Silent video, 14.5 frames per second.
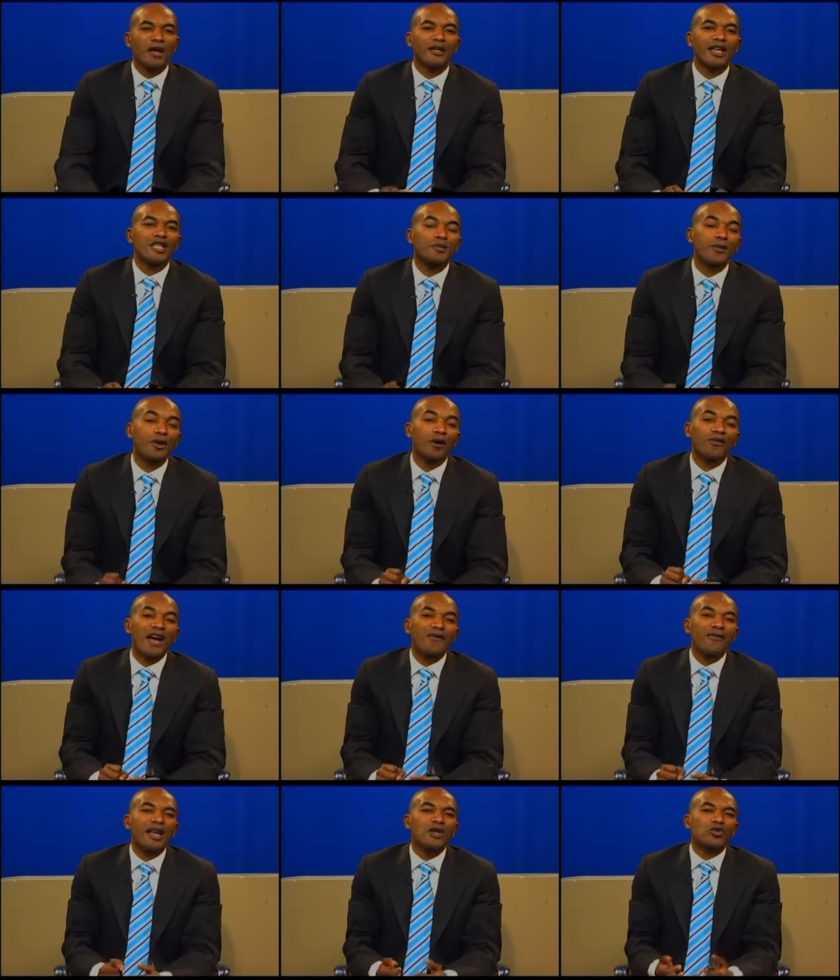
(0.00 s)
The spirit of
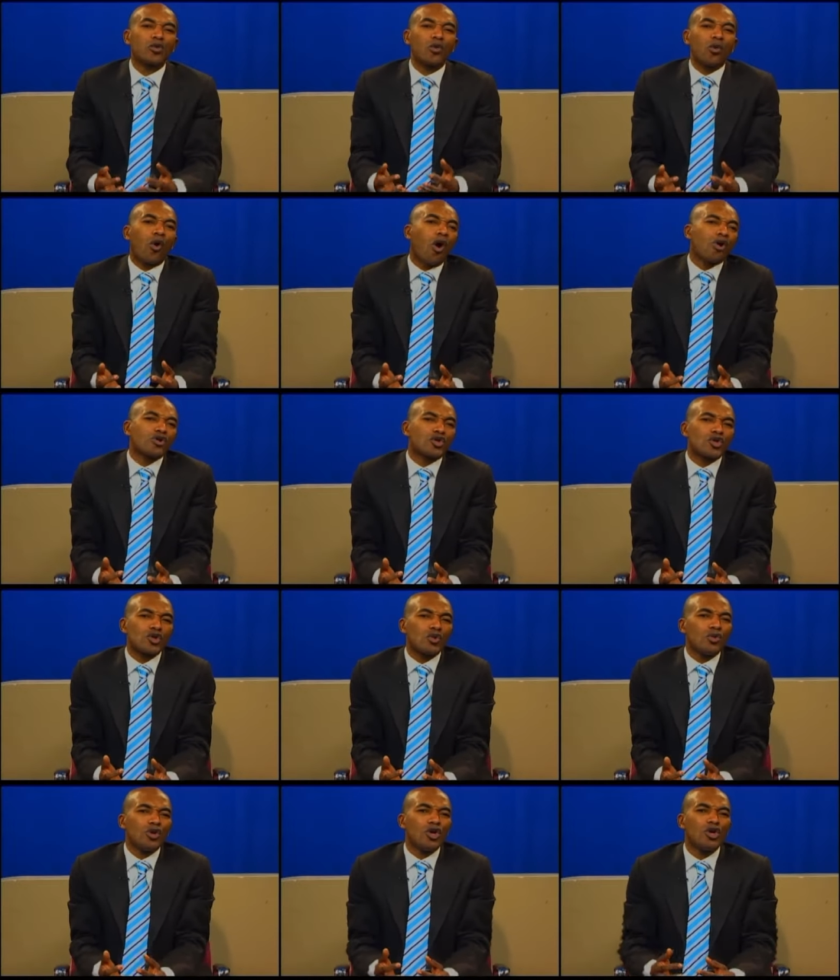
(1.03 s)
heaviness will cause
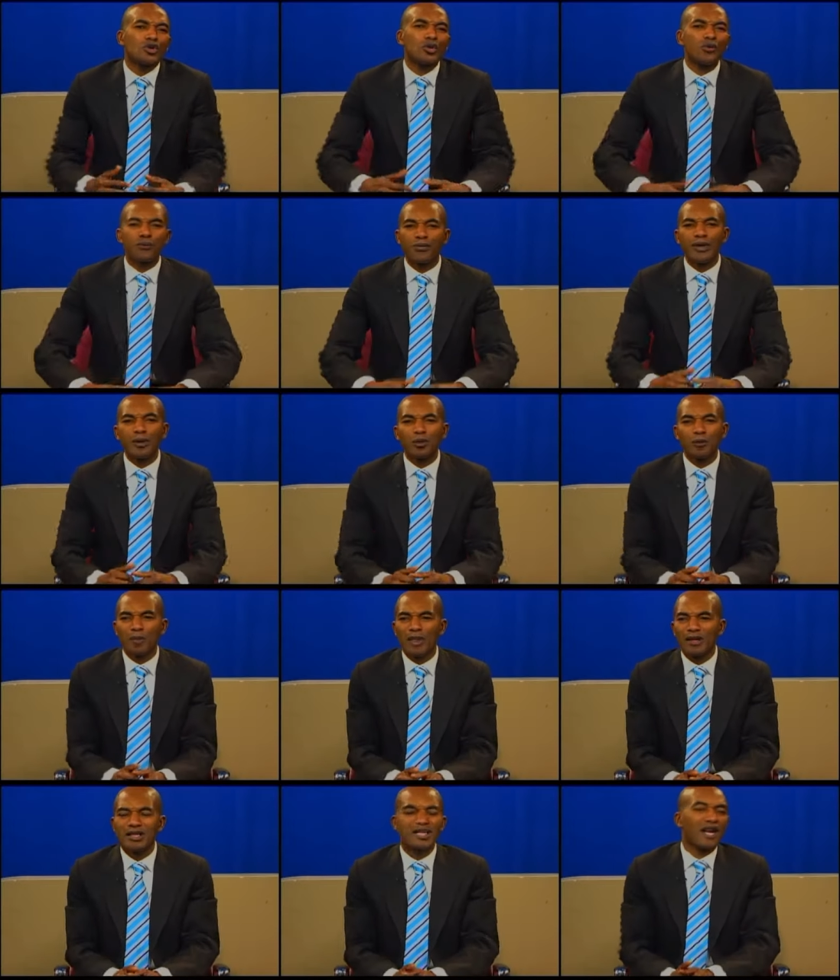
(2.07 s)
you to feel
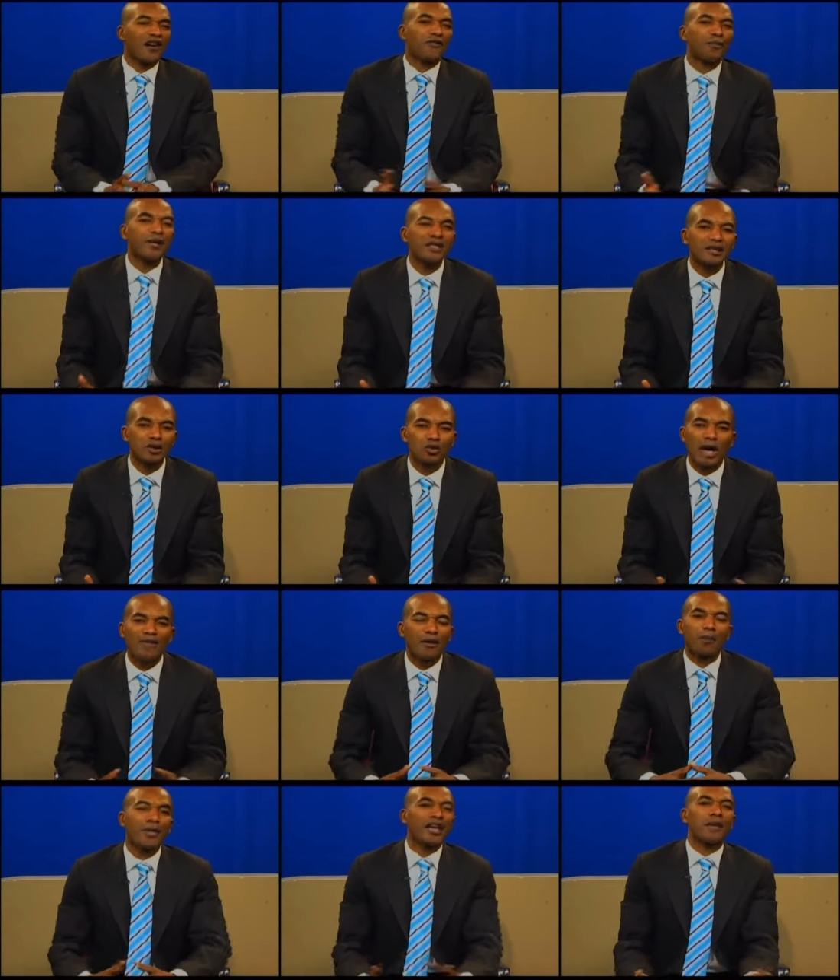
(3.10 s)
self-pity, to have
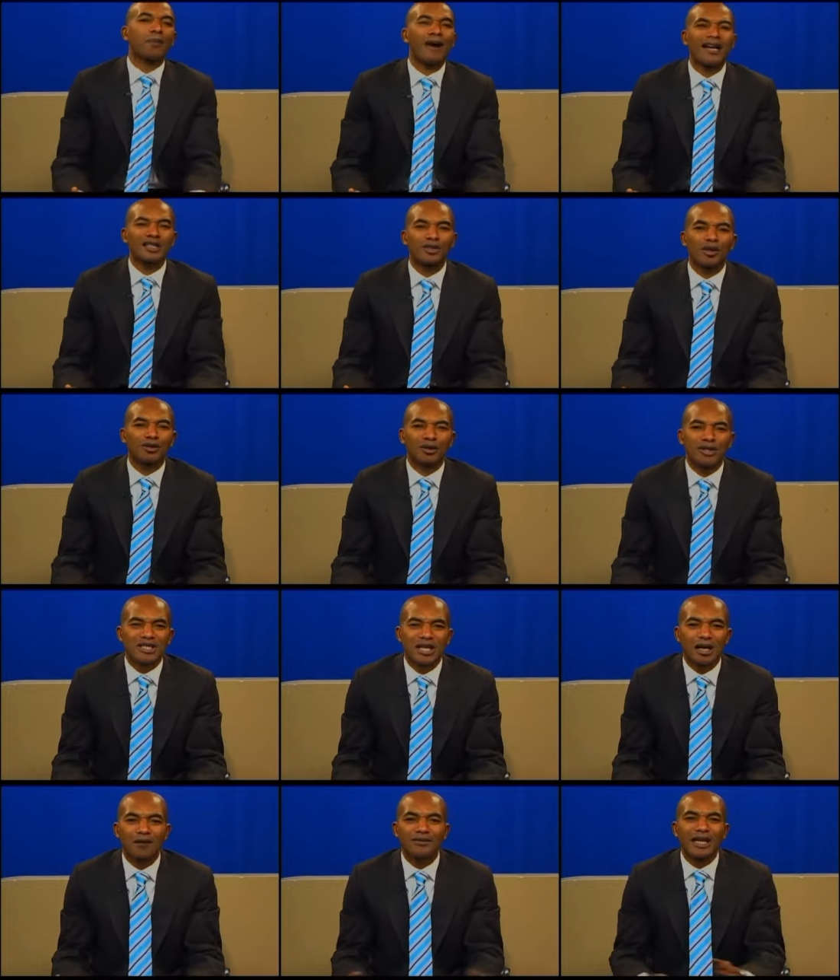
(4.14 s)
a pity party on
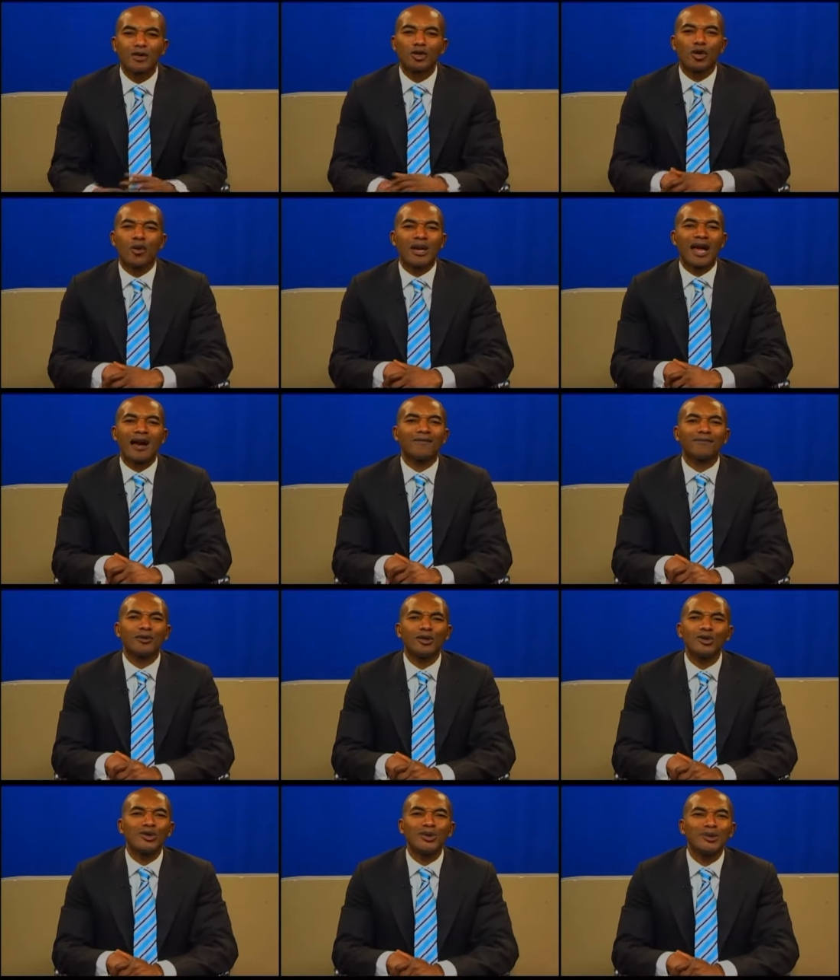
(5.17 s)
yourself, that you don't want to have
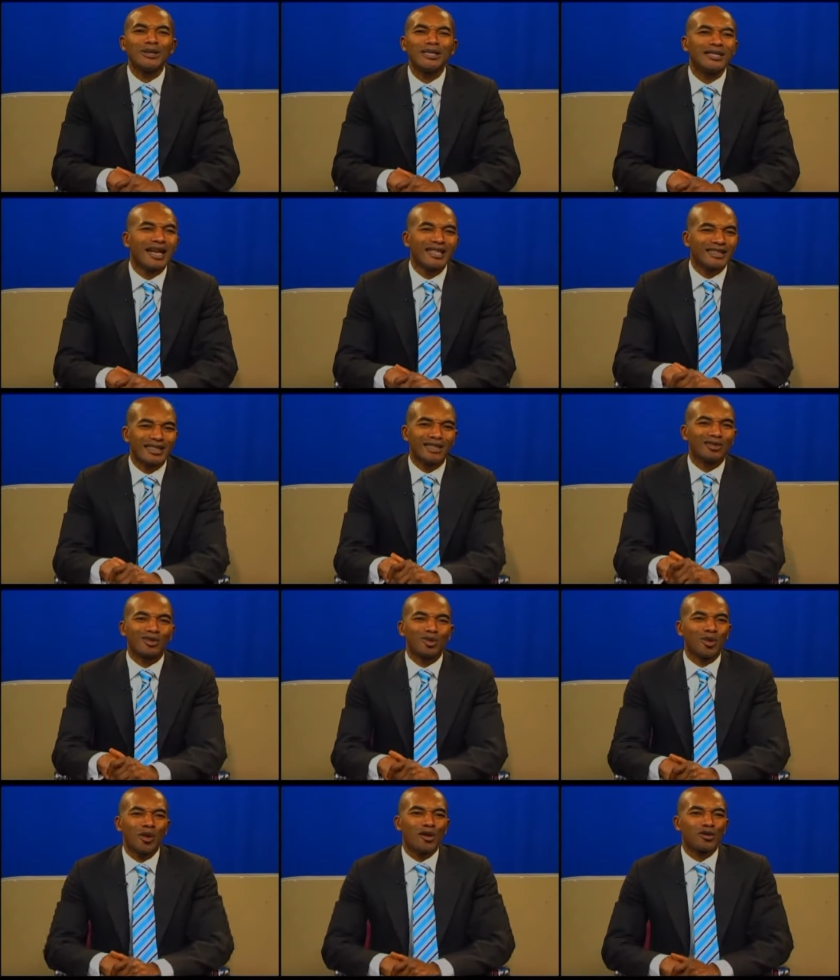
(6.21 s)
do nothing
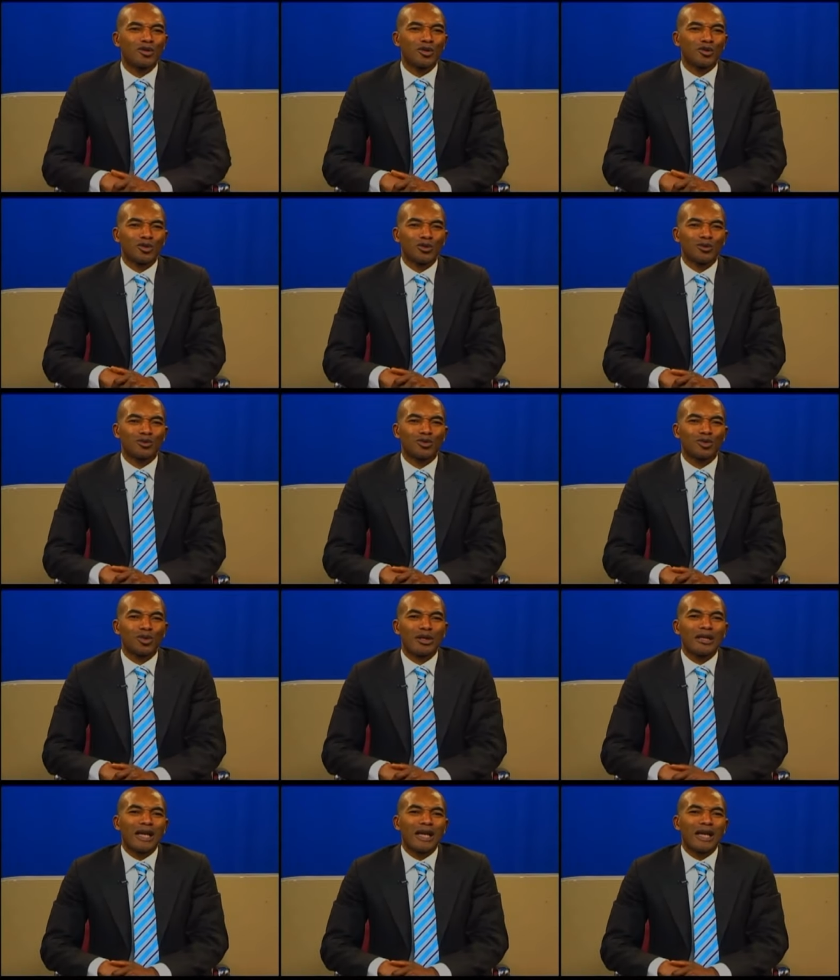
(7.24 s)
to, to, to, to